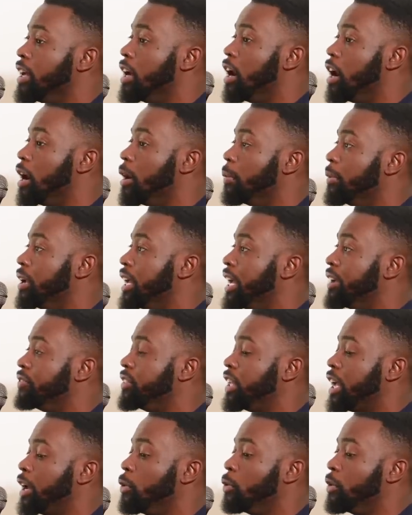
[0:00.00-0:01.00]
um, if
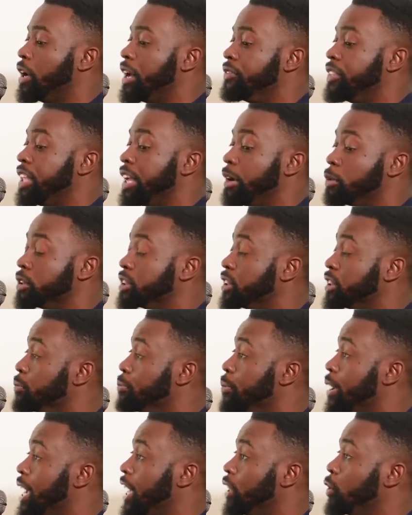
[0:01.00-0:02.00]
they if there was a
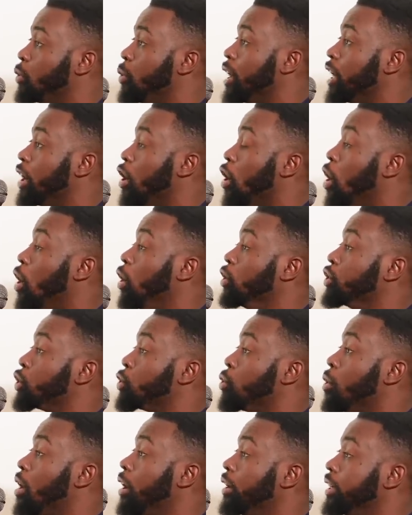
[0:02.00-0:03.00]
man who had all the
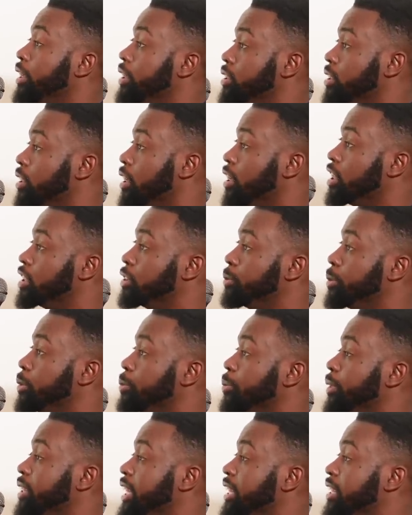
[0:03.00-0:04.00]
qualities in a
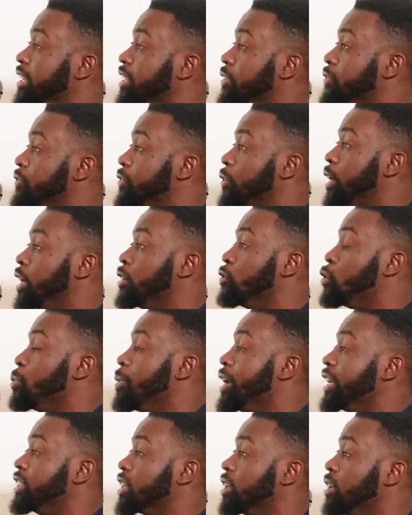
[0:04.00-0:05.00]
husband, but they didn't feel any
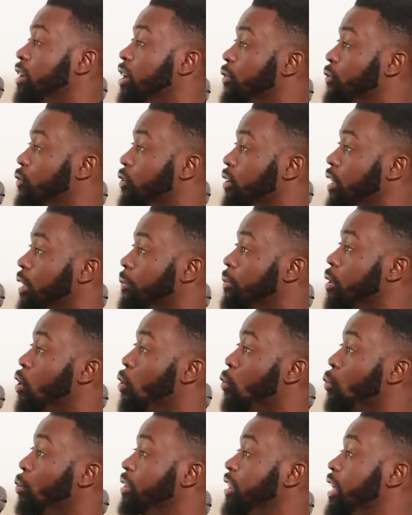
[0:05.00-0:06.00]
romantic love for them,
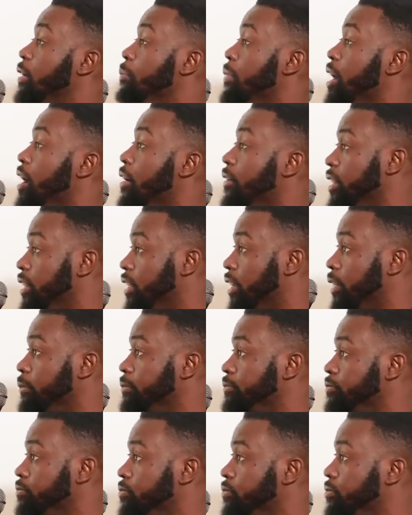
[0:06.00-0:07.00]
would they marry
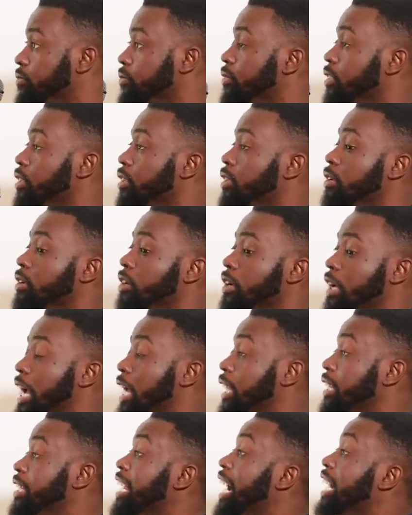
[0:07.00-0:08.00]
them?
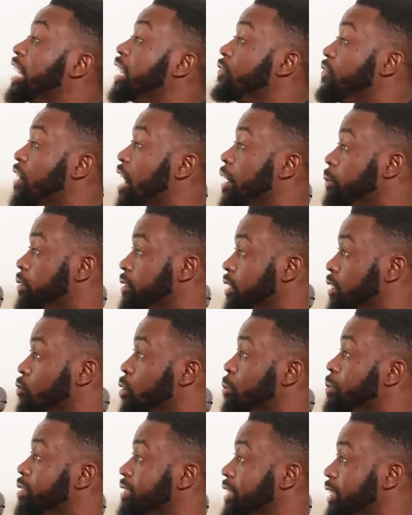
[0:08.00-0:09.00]
And 95% of
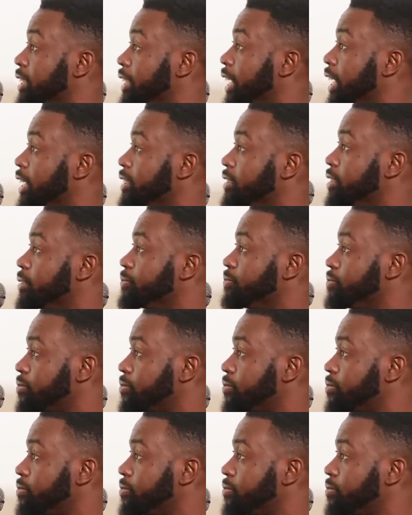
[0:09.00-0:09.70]
women said yes